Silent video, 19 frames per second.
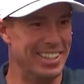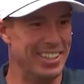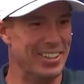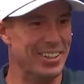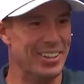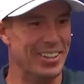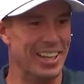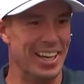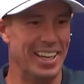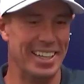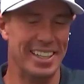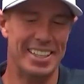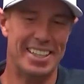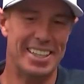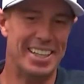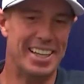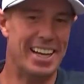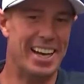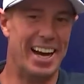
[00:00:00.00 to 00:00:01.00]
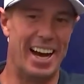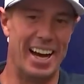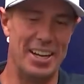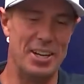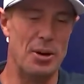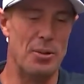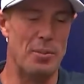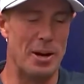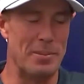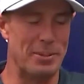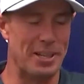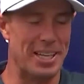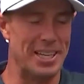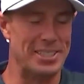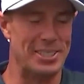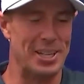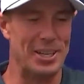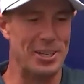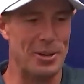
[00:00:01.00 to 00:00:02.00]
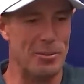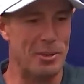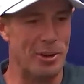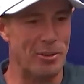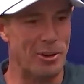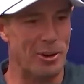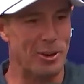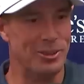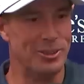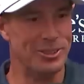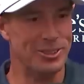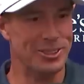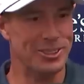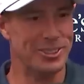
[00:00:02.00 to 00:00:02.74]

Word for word: you know, like I know my place, I know my role.